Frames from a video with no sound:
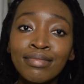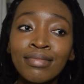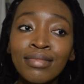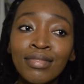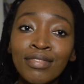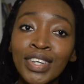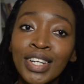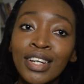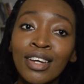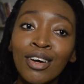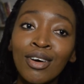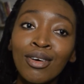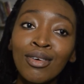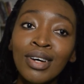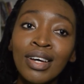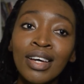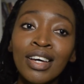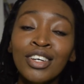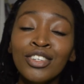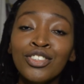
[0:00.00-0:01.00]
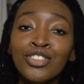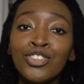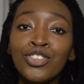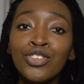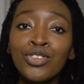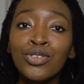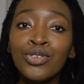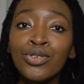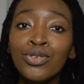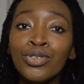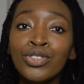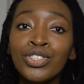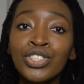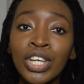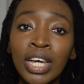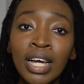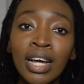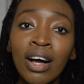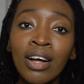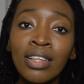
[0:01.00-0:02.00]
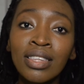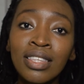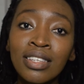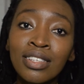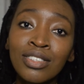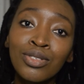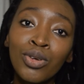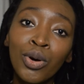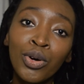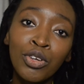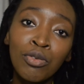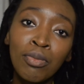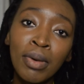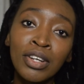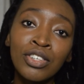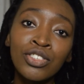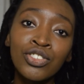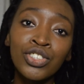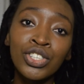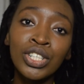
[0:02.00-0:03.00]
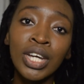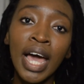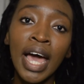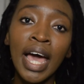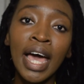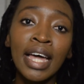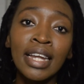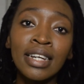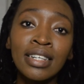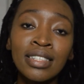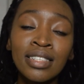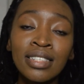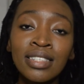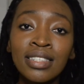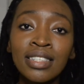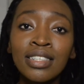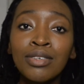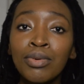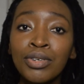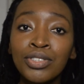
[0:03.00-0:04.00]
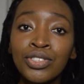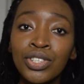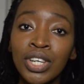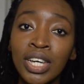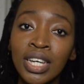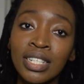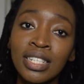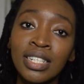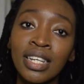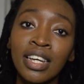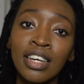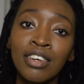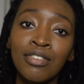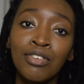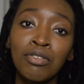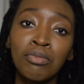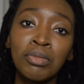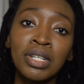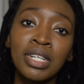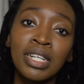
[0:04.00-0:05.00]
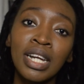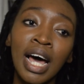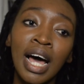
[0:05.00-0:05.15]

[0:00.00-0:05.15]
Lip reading: video. Do check out this documentary and see what you can take from it.